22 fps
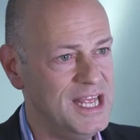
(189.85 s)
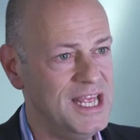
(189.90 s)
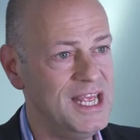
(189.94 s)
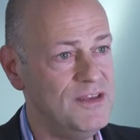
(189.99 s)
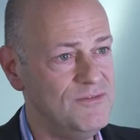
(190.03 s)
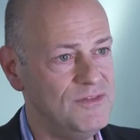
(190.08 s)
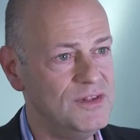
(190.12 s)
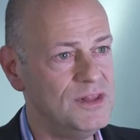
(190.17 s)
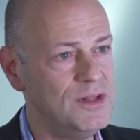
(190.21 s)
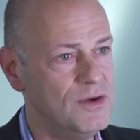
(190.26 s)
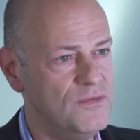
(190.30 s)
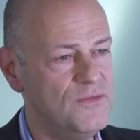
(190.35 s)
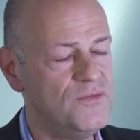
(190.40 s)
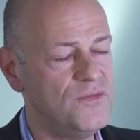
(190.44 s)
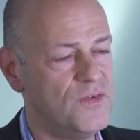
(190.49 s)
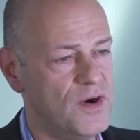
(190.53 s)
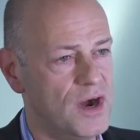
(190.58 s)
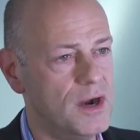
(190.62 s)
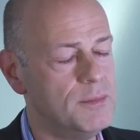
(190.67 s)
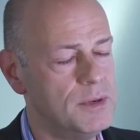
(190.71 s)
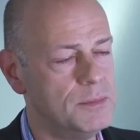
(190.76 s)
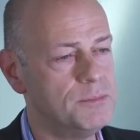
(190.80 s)
Even though
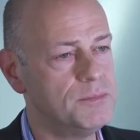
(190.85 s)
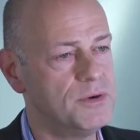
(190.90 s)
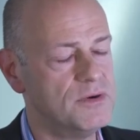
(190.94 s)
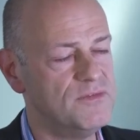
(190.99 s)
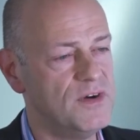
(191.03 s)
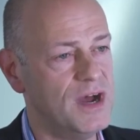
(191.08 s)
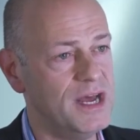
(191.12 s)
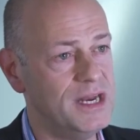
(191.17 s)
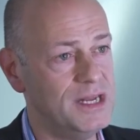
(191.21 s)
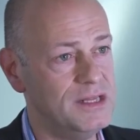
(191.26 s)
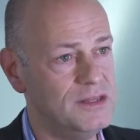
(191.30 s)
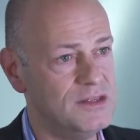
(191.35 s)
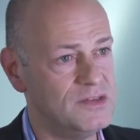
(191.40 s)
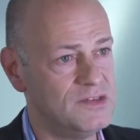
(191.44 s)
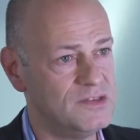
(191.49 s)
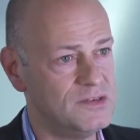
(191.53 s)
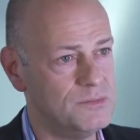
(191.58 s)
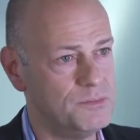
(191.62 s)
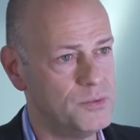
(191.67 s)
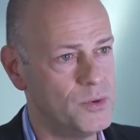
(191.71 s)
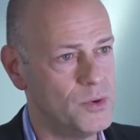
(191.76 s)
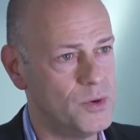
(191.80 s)
pharma provided the
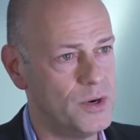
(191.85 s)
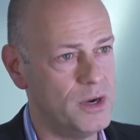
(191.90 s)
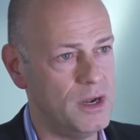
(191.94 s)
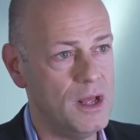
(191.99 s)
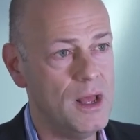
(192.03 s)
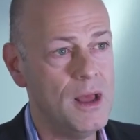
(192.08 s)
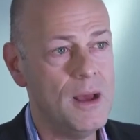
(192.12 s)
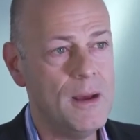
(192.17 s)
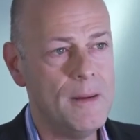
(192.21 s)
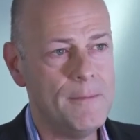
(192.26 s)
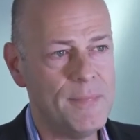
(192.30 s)
support,